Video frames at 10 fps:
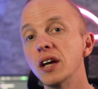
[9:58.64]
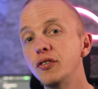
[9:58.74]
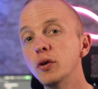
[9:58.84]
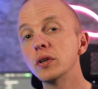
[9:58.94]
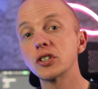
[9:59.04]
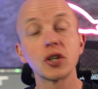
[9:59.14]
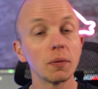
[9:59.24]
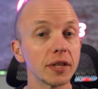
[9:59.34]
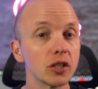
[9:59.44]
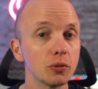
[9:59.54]
If you want
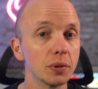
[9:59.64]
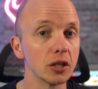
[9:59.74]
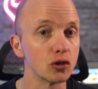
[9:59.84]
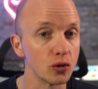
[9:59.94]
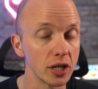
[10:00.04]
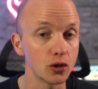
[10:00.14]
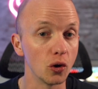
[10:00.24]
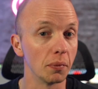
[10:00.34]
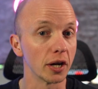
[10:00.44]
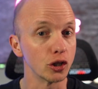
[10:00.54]
something to be addressed
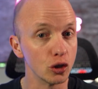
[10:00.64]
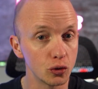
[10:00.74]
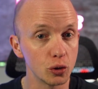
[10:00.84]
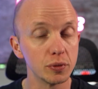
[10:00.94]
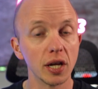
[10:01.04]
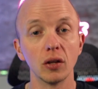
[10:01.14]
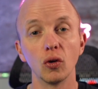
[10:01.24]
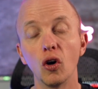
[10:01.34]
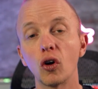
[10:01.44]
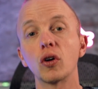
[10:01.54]
on my YouTube channel
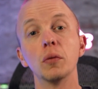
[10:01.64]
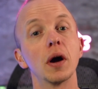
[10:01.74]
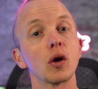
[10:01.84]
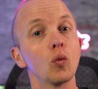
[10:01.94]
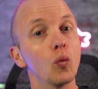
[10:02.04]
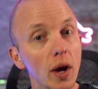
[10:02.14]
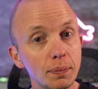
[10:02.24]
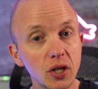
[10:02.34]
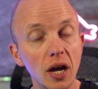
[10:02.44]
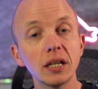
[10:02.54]
or on my
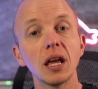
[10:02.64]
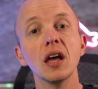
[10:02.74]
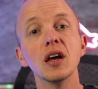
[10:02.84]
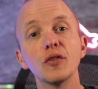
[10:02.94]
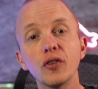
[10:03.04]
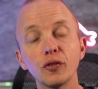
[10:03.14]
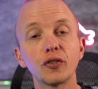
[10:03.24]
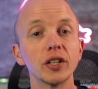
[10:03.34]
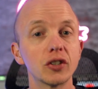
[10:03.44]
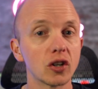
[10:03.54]
website, feel free to